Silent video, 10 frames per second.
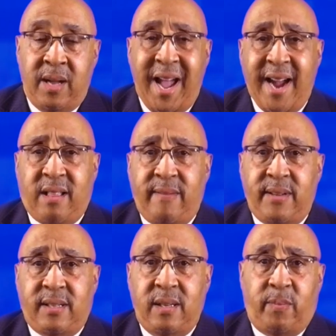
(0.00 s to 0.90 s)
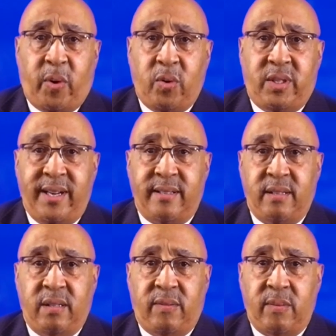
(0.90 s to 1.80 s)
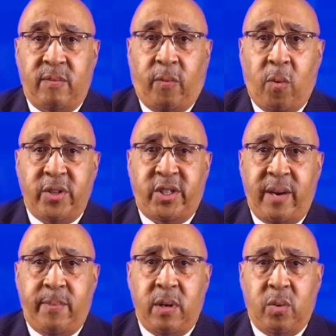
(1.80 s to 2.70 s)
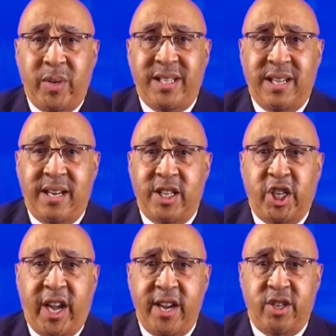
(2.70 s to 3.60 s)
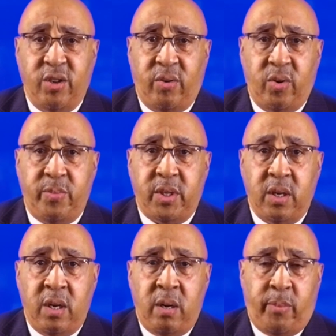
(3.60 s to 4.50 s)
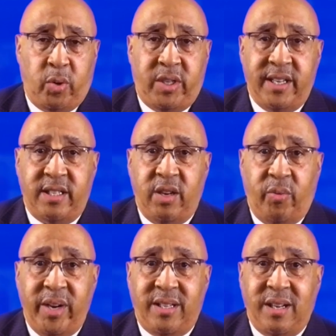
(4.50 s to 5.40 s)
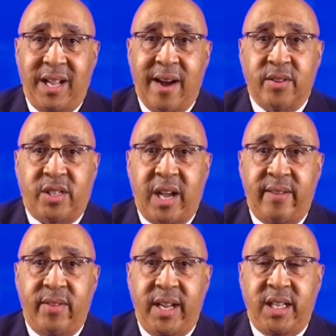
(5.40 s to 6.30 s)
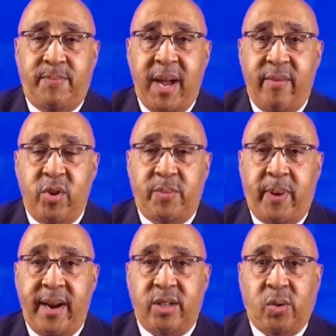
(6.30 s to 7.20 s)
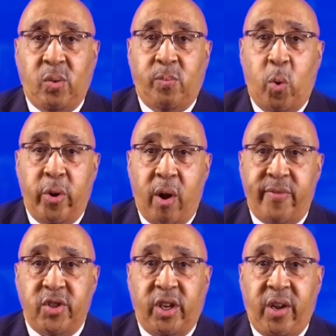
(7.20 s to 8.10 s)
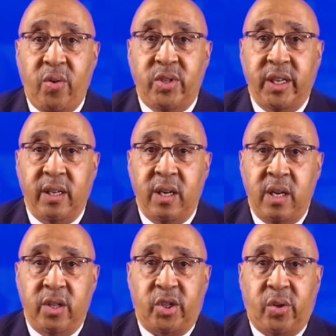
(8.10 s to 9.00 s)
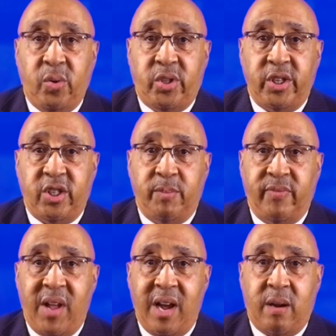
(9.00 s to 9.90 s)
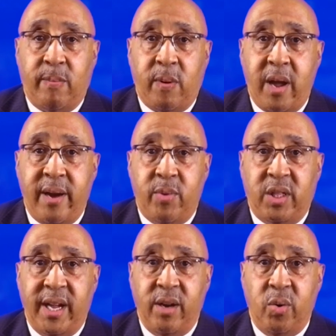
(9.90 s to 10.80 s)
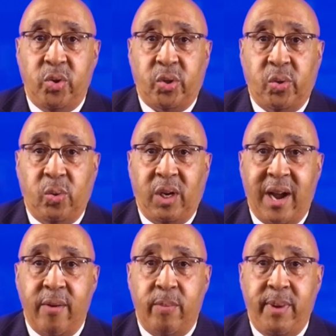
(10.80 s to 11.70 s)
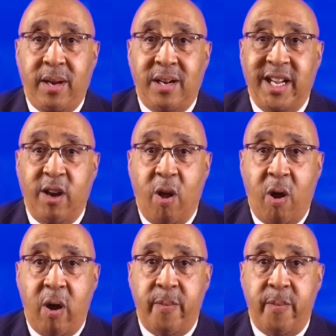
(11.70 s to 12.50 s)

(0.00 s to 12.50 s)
Activists and protesters from 4 separate Louisiana education groups protested recently outside of the East Baton Rouge Parish School Board office, accusing the school system of not complying with a new school accountability law.